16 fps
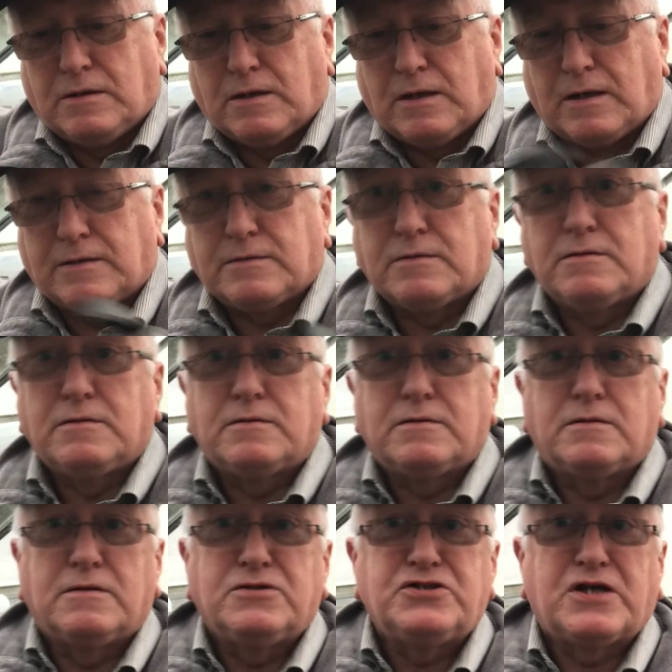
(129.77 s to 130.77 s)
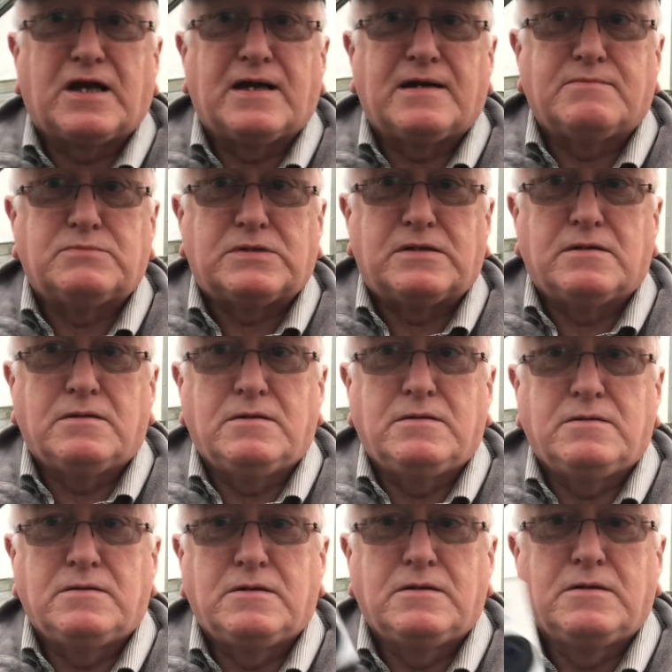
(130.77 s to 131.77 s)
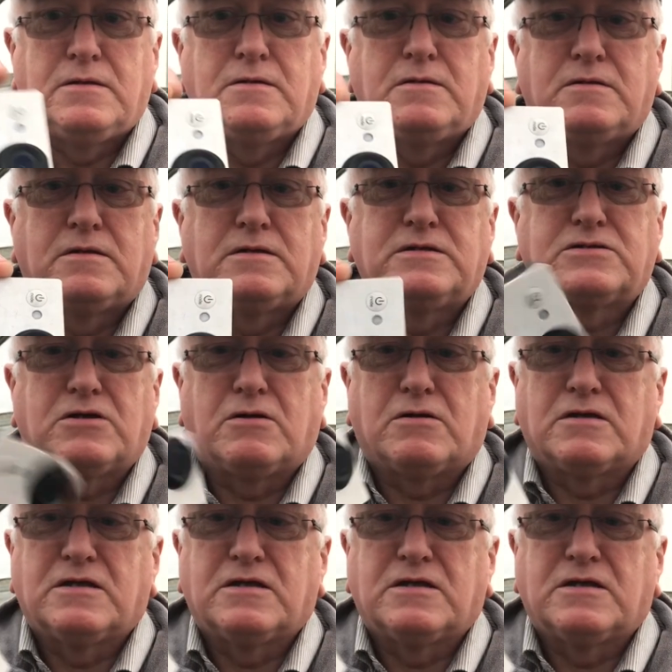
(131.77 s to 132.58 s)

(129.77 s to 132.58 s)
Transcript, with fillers: And there's your camera. And it's got a